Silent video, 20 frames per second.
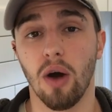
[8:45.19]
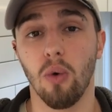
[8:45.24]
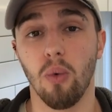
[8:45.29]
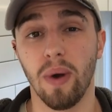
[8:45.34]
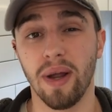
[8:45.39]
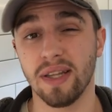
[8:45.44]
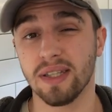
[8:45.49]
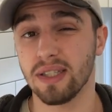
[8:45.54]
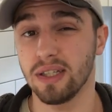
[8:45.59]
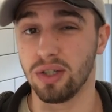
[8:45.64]
a
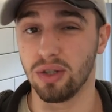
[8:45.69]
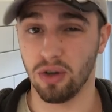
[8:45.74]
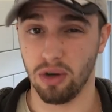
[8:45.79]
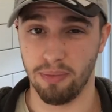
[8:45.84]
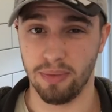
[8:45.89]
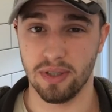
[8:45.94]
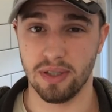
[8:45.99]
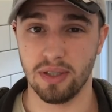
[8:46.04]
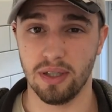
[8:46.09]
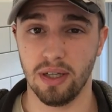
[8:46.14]
winter
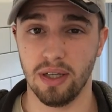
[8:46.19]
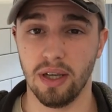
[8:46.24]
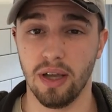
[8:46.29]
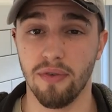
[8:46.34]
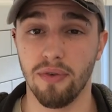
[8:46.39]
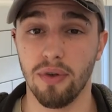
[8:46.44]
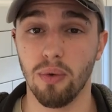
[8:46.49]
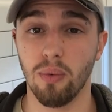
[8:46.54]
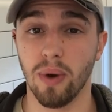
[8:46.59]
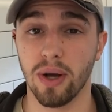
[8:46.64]
dormancy
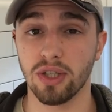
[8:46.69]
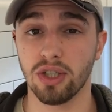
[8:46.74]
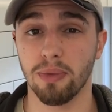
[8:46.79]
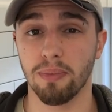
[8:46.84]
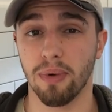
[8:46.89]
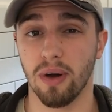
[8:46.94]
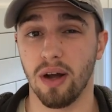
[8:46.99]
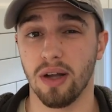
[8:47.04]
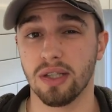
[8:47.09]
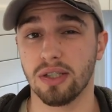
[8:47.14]
if you want
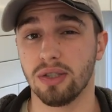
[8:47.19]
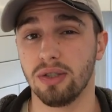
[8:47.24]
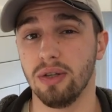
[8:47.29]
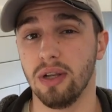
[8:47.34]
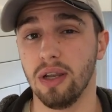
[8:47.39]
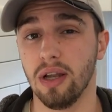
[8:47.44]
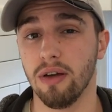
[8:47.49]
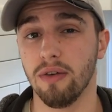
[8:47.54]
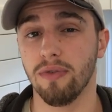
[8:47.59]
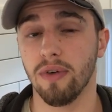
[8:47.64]
your plants to
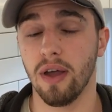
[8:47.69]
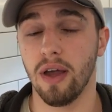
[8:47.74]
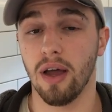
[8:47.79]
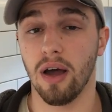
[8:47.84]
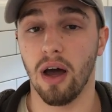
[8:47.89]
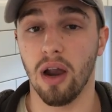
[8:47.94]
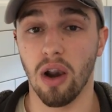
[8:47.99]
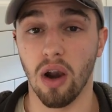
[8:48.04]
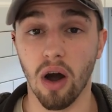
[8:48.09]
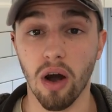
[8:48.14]
live
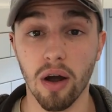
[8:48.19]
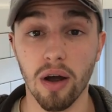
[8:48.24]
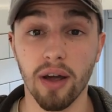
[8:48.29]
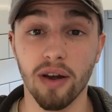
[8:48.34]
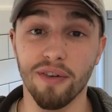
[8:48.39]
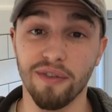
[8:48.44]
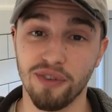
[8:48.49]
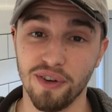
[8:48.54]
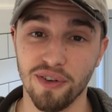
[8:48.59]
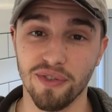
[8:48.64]
a long
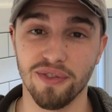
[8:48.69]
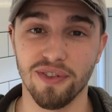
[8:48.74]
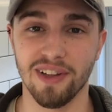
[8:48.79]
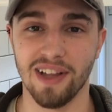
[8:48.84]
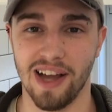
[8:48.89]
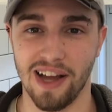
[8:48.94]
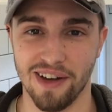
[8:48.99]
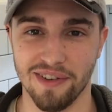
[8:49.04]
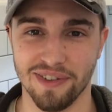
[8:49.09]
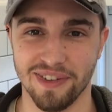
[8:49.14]
and fruitful
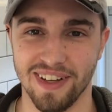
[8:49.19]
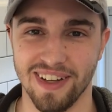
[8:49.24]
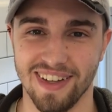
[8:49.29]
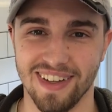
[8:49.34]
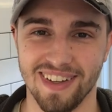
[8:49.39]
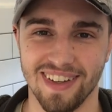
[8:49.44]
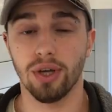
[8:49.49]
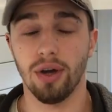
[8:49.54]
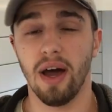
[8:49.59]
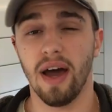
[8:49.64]
life.
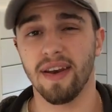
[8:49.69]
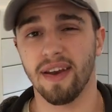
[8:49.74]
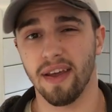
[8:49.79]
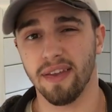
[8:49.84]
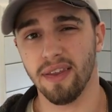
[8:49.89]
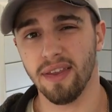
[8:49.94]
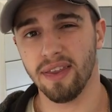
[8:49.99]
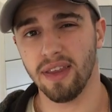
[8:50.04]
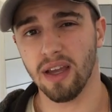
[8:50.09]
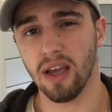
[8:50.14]
So
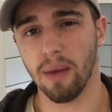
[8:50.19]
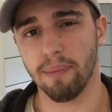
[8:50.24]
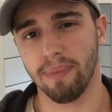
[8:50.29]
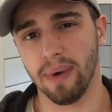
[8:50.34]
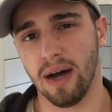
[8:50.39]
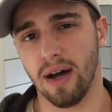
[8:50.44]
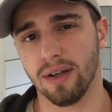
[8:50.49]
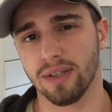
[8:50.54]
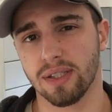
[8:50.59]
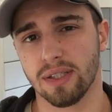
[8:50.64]
another thing
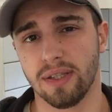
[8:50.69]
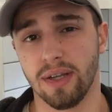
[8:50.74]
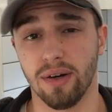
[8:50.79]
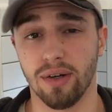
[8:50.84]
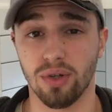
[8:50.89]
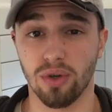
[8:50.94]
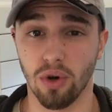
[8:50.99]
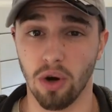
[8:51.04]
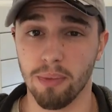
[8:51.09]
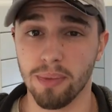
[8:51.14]
about
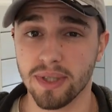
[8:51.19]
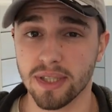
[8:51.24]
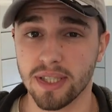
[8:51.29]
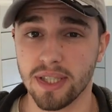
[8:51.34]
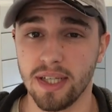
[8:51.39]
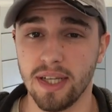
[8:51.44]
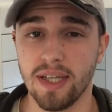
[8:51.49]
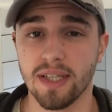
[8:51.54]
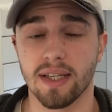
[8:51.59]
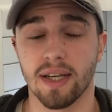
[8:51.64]
their
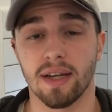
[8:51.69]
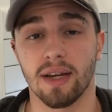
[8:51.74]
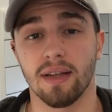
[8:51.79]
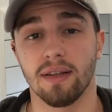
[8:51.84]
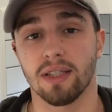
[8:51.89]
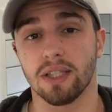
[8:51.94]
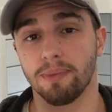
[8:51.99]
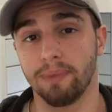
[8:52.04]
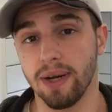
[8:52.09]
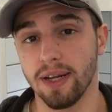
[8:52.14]
dormancies
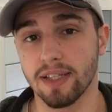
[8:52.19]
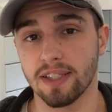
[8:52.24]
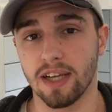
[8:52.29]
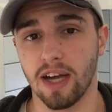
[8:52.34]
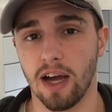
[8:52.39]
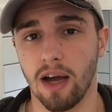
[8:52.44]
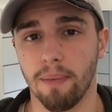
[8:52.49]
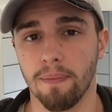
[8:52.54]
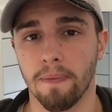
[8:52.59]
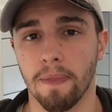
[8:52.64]
and
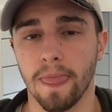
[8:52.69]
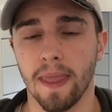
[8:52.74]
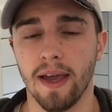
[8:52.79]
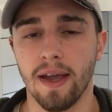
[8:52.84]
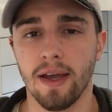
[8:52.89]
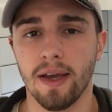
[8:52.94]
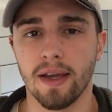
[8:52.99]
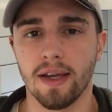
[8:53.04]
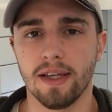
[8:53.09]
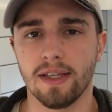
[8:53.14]
springtime
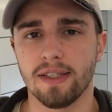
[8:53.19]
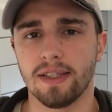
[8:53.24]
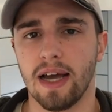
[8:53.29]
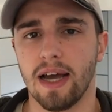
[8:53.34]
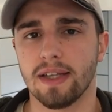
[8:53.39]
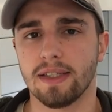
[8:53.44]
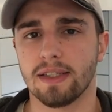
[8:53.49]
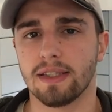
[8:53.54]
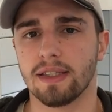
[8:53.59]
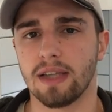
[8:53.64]
is
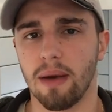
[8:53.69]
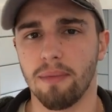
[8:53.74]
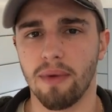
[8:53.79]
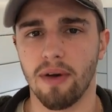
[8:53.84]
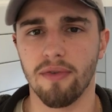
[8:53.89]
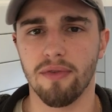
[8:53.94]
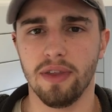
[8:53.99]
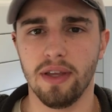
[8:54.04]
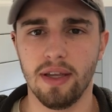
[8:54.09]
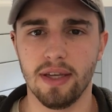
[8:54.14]
that some
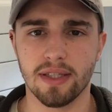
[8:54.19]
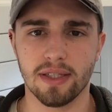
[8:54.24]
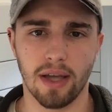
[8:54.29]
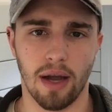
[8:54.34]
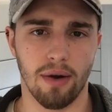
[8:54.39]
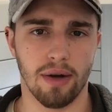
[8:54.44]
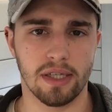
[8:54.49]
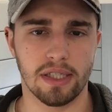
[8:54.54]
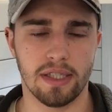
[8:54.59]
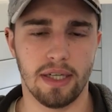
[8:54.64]
of these
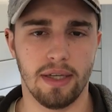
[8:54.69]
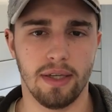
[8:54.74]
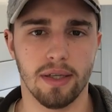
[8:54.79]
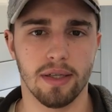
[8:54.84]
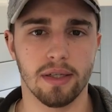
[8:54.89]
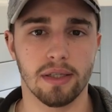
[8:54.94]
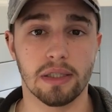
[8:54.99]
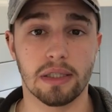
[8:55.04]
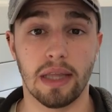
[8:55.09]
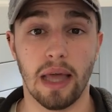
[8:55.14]

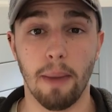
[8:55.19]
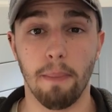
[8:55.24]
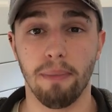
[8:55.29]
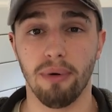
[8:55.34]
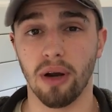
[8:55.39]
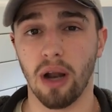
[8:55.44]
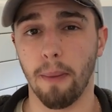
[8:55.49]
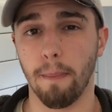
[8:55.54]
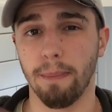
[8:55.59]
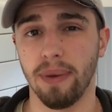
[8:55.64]
Sarracenias, they
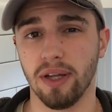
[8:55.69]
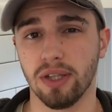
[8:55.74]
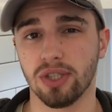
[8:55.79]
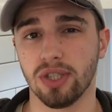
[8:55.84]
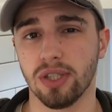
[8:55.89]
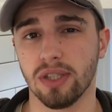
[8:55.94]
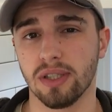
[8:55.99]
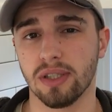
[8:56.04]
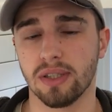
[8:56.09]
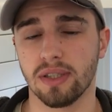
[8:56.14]
put out
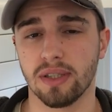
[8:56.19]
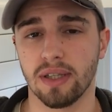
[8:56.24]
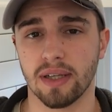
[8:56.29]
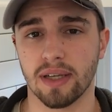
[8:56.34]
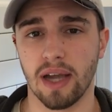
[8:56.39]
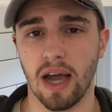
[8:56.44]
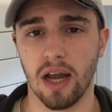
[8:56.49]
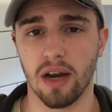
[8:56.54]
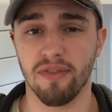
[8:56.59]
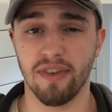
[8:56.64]

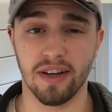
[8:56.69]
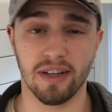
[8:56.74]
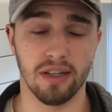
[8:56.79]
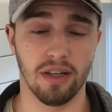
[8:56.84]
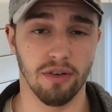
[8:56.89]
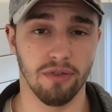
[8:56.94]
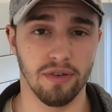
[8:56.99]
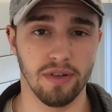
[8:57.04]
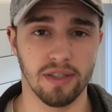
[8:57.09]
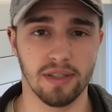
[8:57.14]
pitchers kind of at
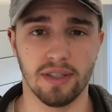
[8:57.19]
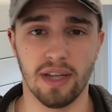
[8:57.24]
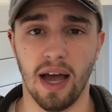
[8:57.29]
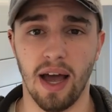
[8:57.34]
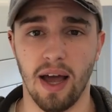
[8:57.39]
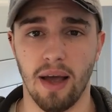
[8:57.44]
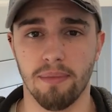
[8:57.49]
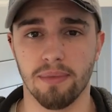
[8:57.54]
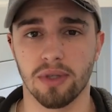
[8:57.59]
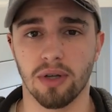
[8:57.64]
different
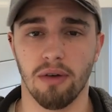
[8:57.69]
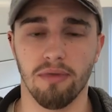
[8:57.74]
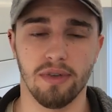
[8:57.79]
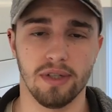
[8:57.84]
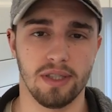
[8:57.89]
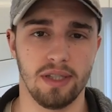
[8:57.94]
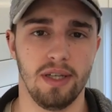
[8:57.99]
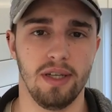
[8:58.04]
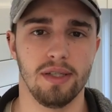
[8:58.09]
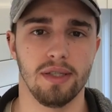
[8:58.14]
times of
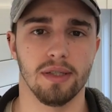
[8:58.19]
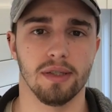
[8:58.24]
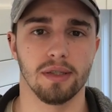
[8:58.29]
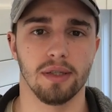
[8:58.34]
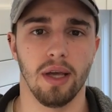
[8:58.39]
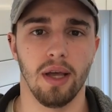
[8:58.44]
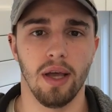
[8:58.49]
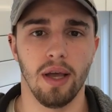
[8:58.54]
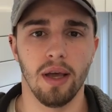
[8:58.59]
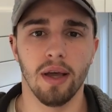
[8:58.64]
the
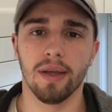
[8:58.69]
seasons.